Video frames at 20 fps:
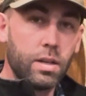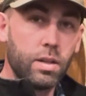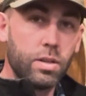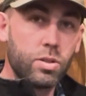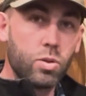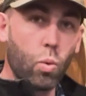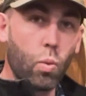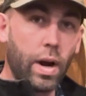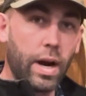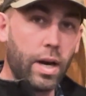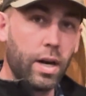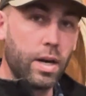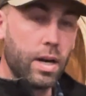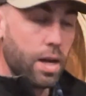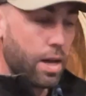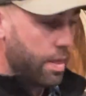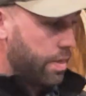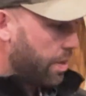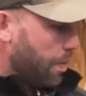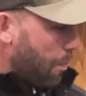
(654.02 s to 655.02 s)
to where
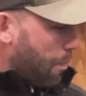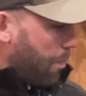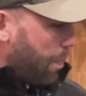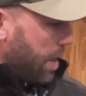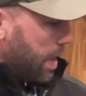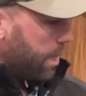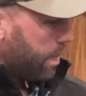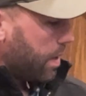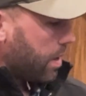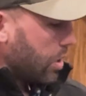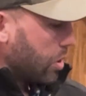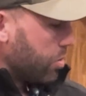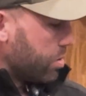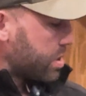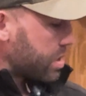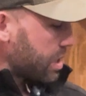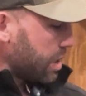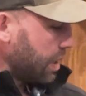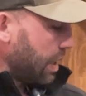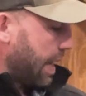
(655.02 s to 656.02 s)
the bit that you
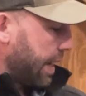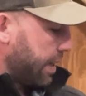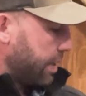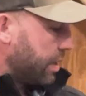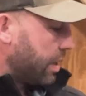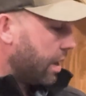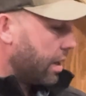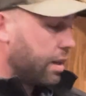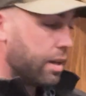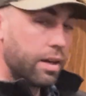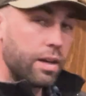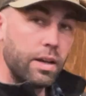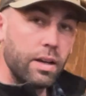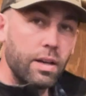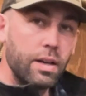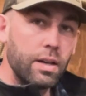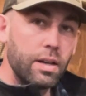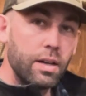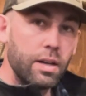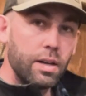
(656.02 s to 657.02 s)
selected
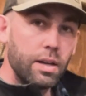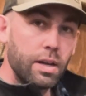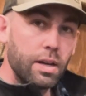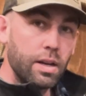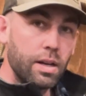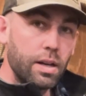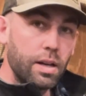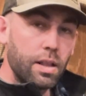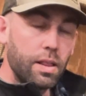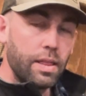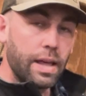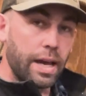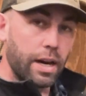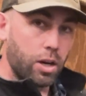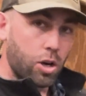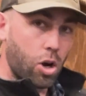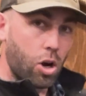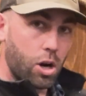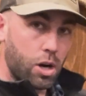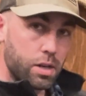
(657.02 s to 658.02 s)
that
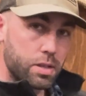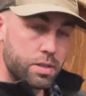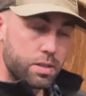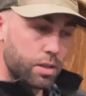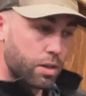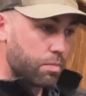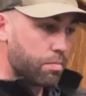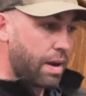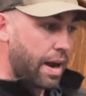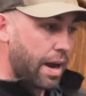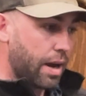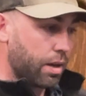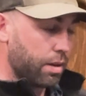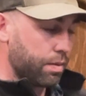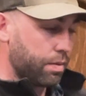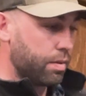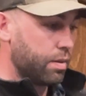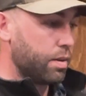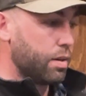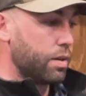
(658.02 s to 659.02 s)
caused their
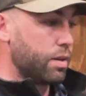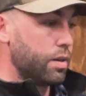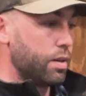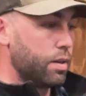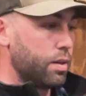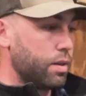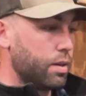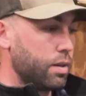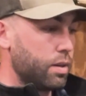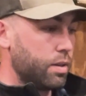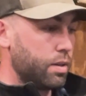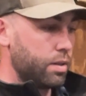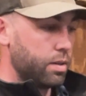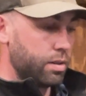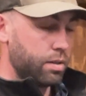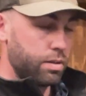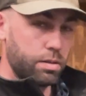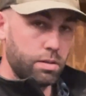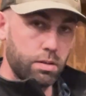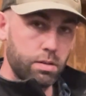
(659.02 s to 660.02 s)
mouth
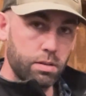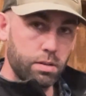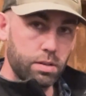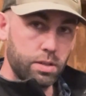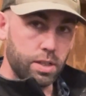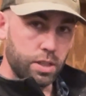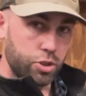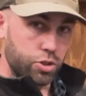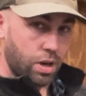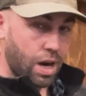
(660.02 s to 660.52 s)
to